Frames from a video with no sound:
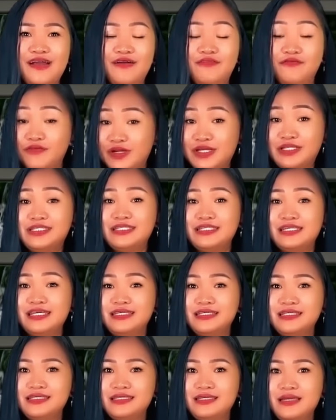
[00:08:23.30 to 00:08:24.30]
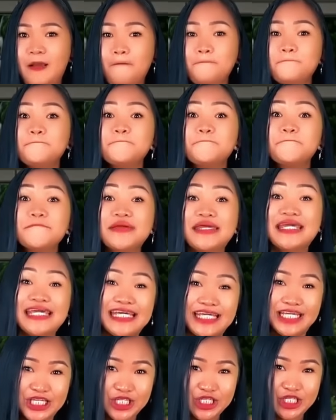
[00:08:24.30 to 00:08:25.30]
For instance,
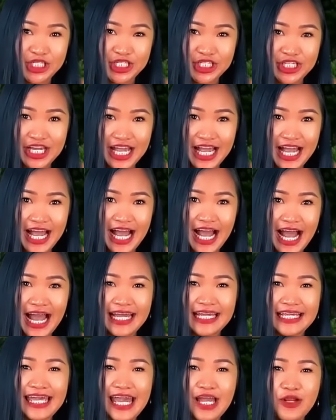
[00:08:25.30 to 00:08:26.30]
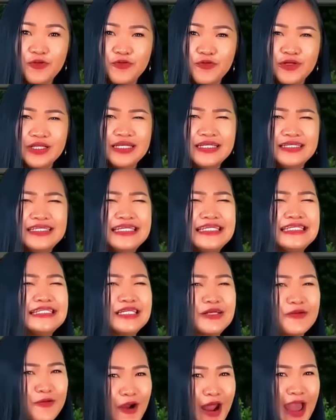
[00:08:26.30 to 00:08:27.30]
peach. I can't really
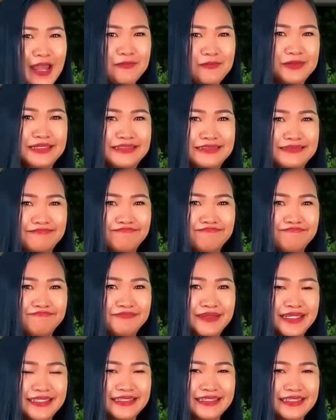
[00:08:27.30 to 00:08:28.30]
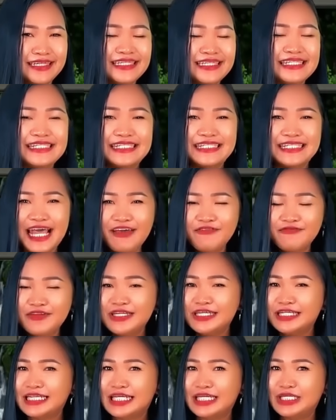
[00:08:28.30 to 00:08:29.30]
describe it, but it's
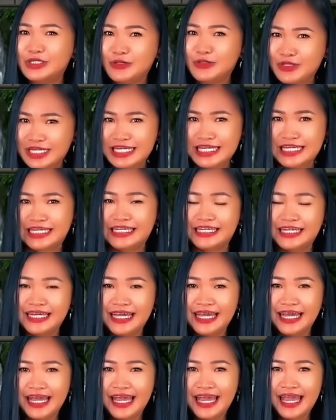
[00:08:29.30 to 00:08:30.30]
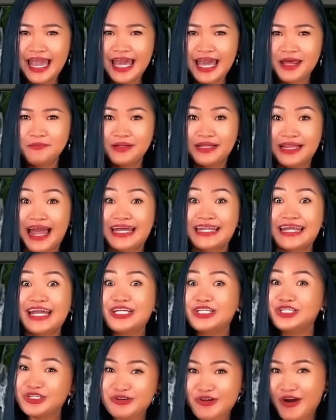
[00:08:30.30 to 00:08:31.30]
definitely unique. And I'm glad
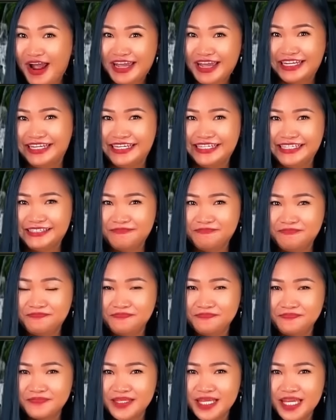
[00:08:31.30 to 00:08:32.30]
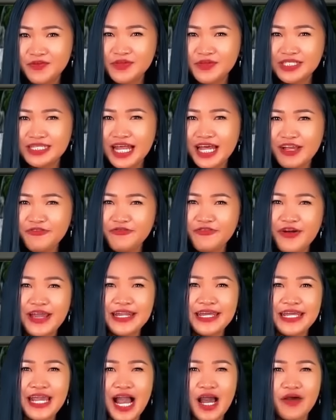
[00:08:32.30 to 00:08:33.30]
I tried it. It was like
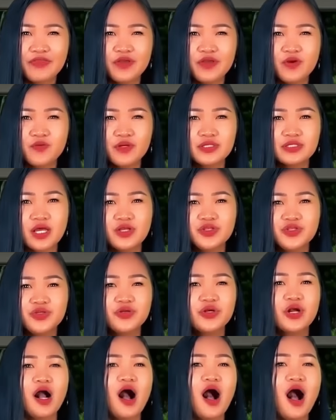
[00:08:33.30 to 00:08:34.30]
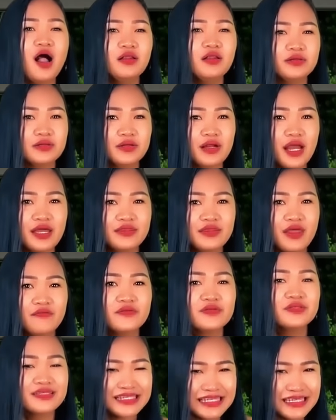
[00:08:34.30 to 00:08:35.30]
finding out there was a new color I'd
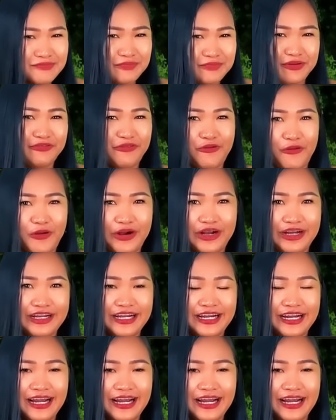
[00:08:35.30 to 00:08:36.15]
never seen before.